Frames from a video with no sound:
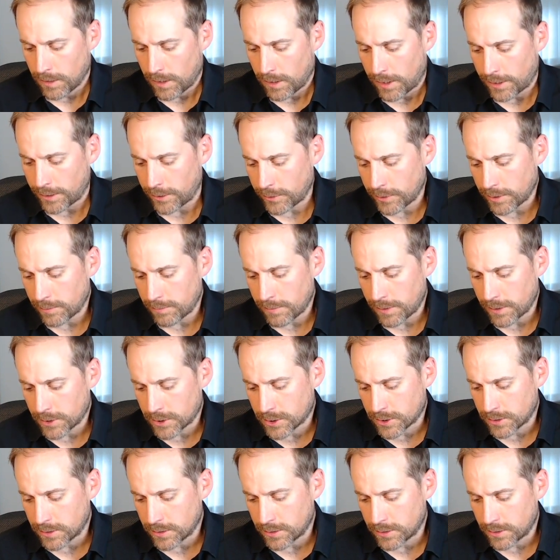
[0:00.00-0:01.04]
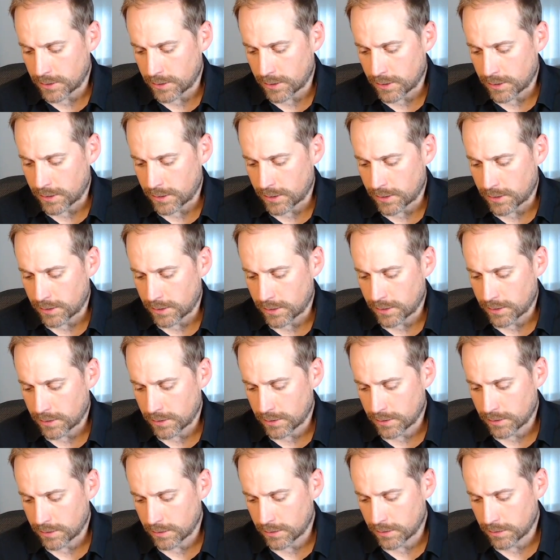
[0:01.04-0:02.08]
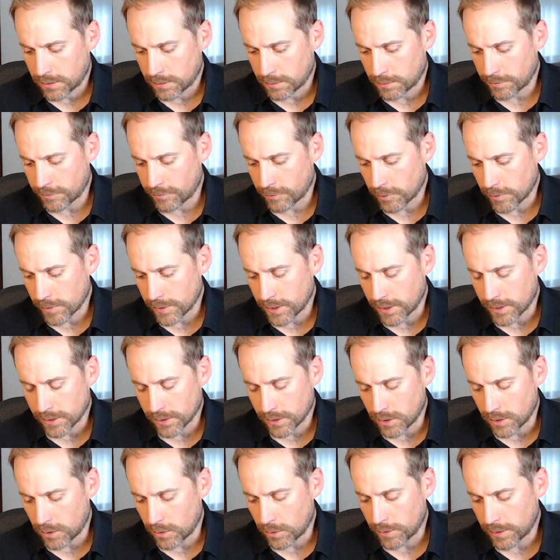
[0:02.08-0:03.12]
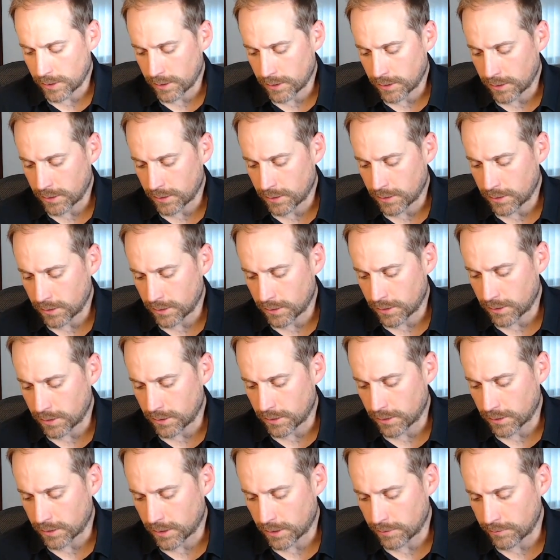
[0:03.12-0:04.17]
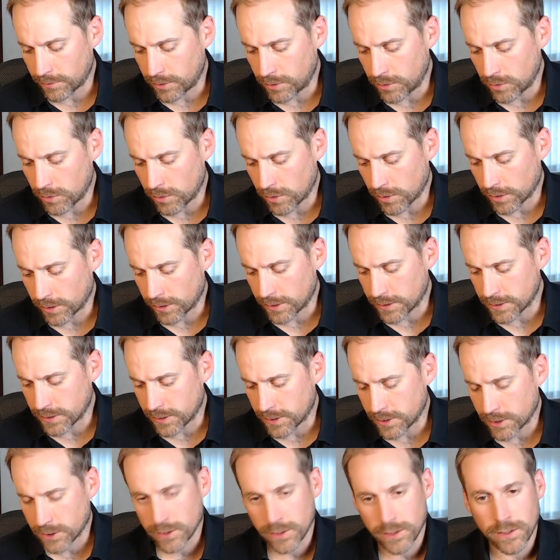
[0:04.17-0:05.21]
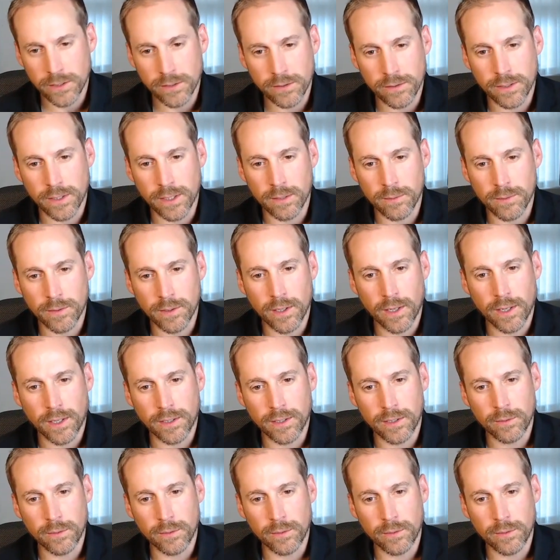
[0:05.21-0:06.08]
I know you mentioned before we got going, kind of a new organization that you're getting behind.